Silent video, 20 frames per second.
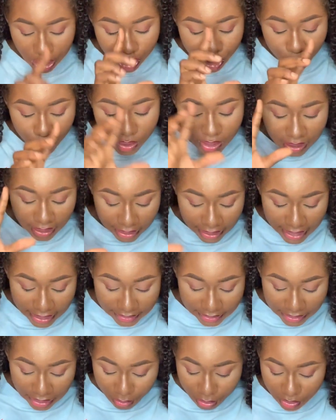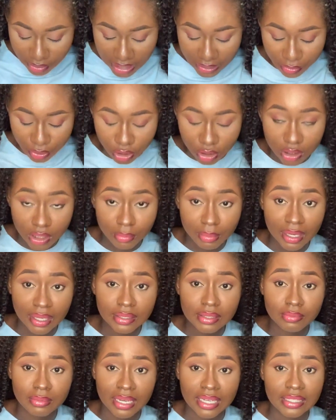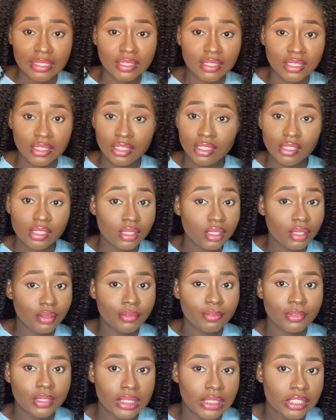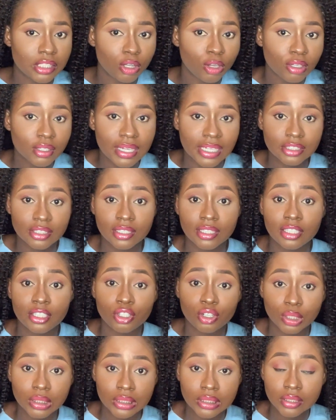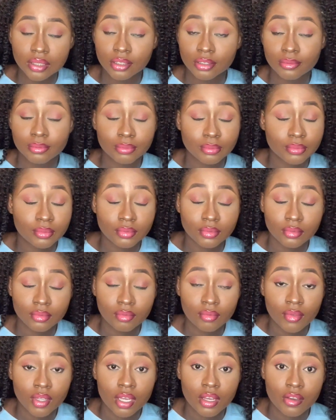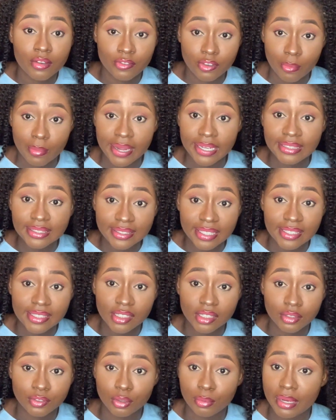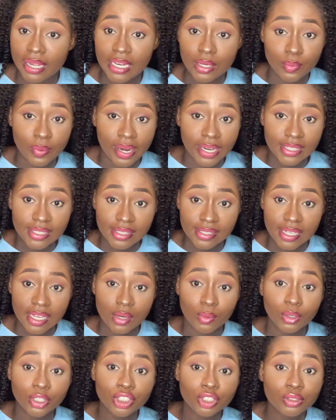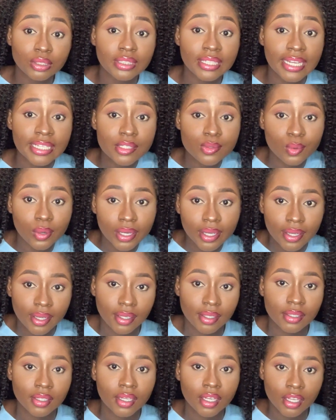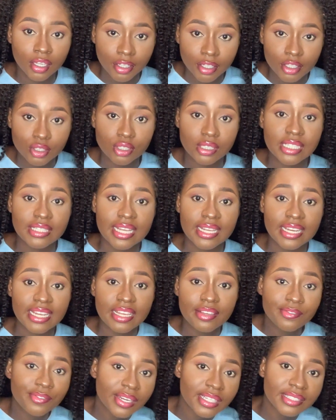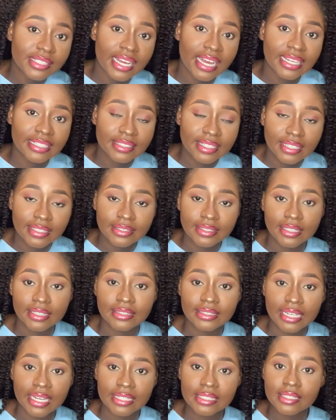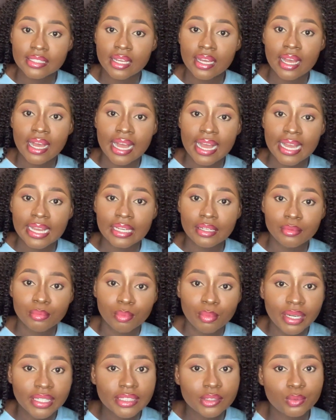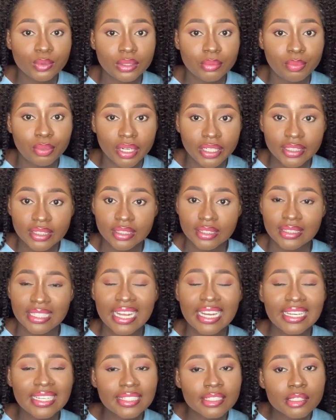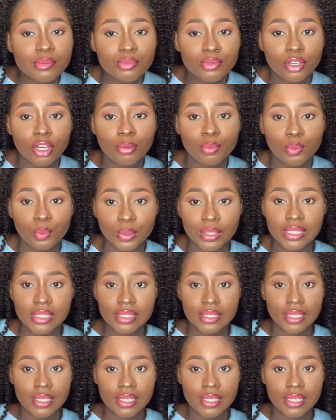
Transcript: I won't talk about the slot I actually got for my internship, for my NYC then. It was through networking. It was an event I attended that I met with the person that linked me up with